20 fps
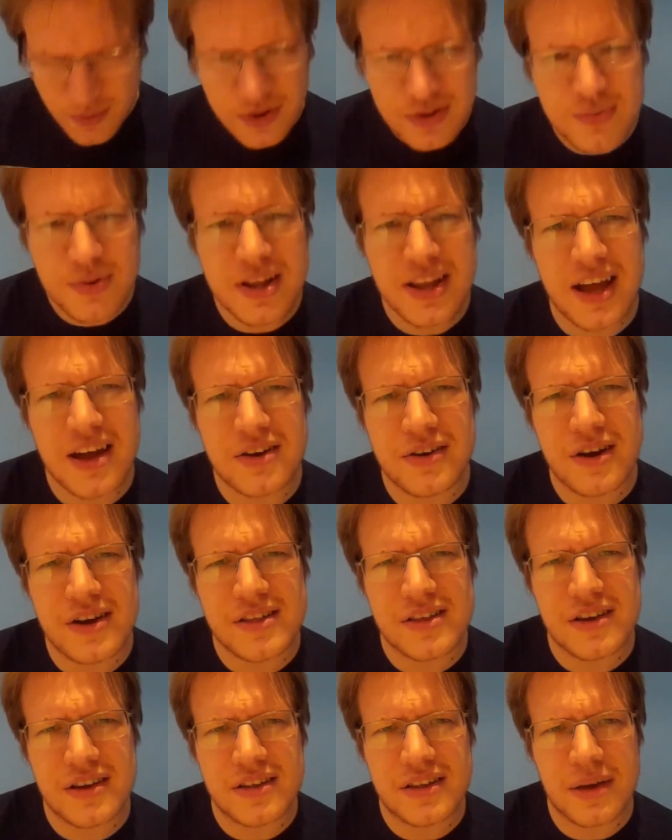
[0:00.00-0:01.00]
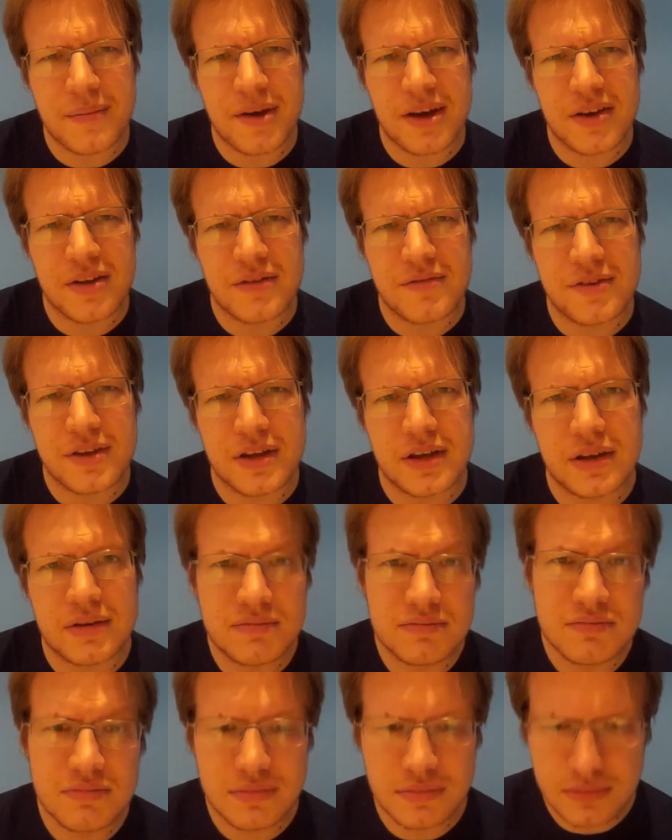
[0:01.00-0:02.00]
wonder how crazy eyes come out on the video.
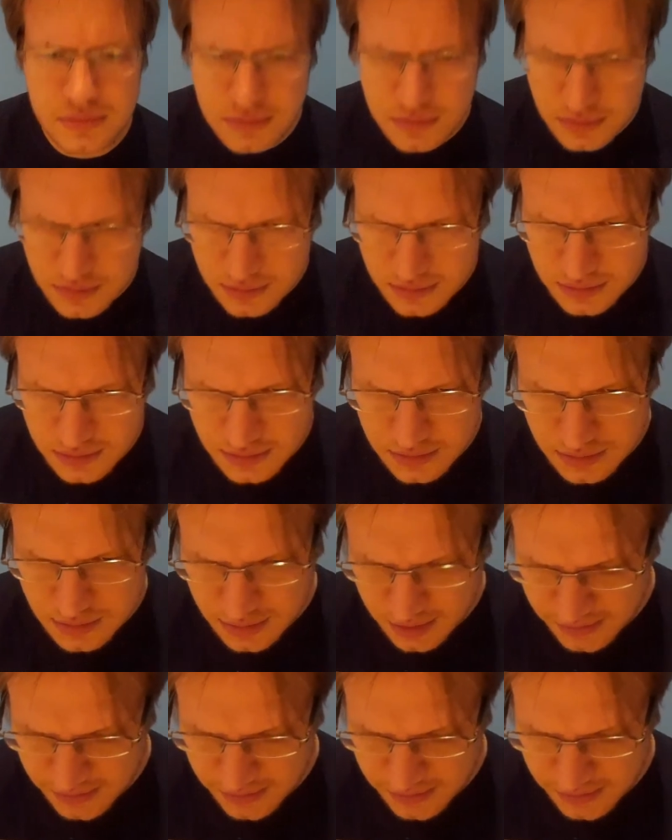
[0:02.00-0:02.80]
Should